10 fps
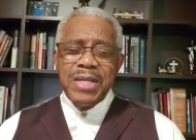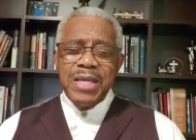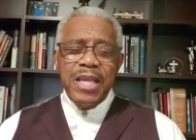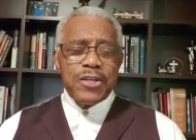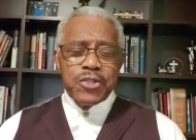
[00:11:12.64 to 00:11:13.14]

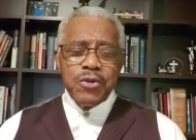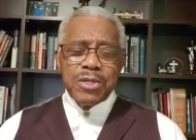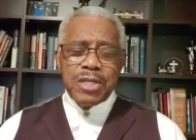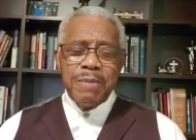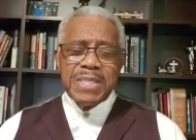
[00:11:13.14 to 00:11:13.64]
our
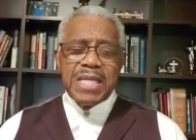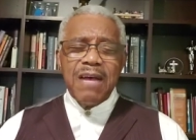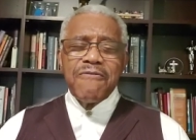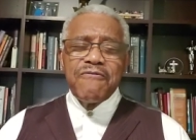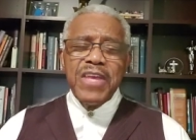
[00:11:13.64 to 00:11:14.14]
shortcomings, our
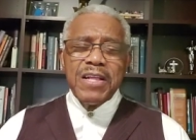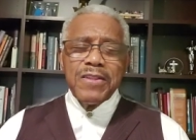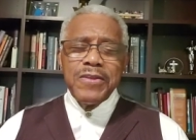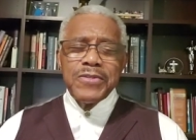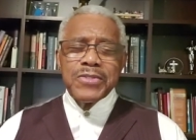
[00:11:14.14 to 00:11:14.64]

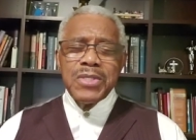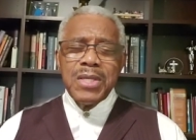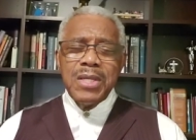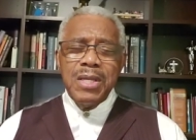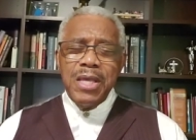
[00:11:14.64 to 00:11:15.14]
failures
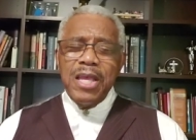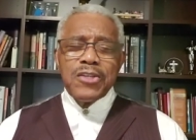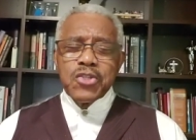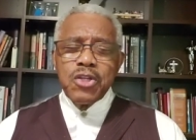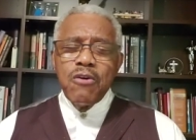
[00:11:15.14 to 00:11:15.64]
our
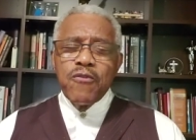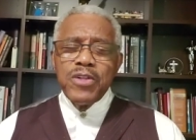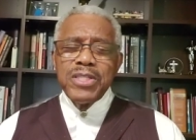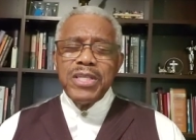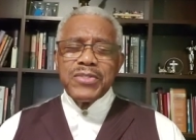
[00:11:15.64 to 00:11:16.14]

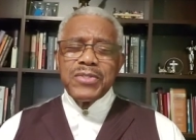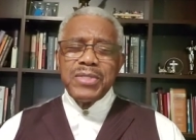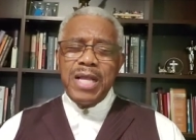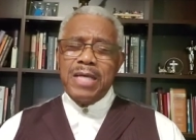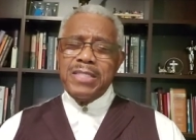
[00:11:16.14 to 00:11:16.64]
slothfulness,
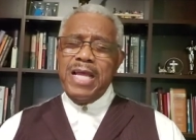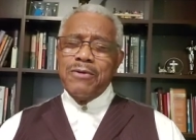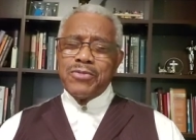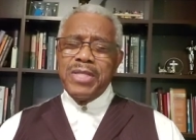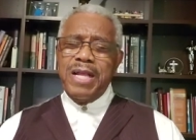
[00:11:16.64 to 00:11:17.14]
our
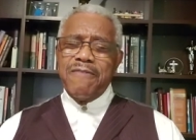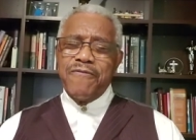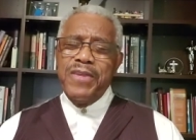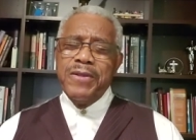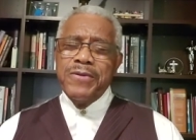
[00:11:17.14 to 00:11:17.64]
doubts, and our
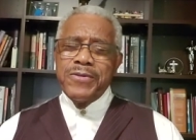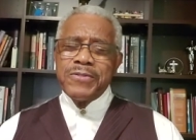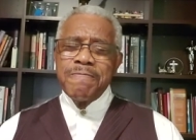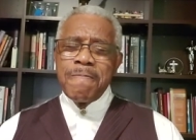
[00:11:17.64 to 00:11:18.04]
fears.